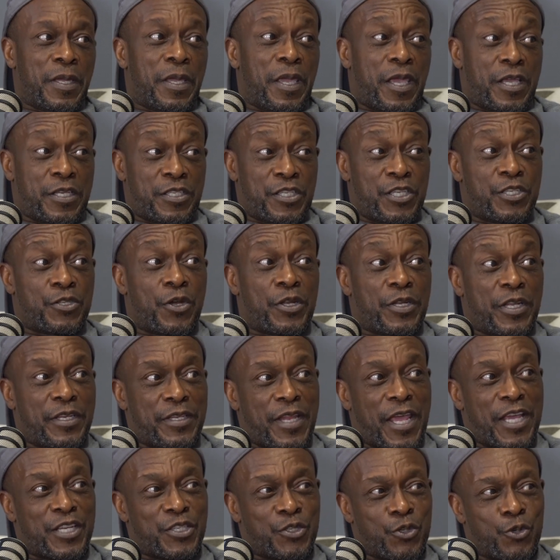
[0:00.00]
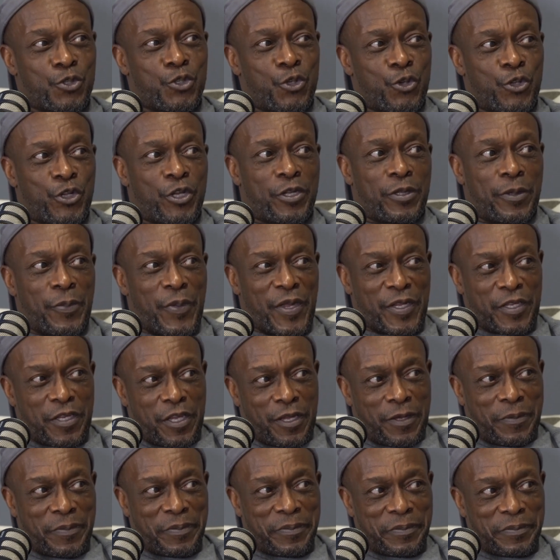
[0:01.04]
and she's on the National Junior Olympic
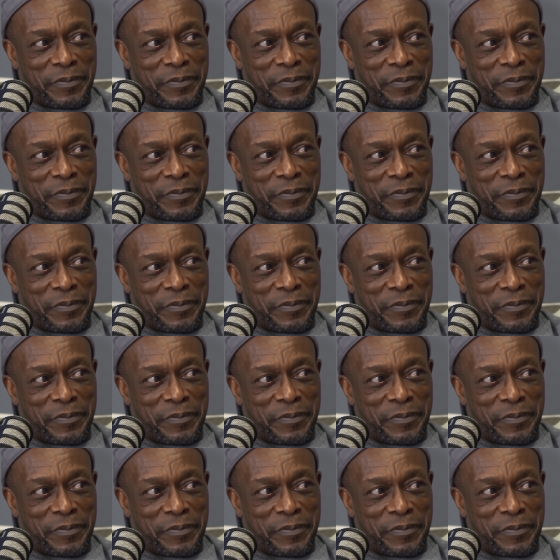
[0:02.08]
team.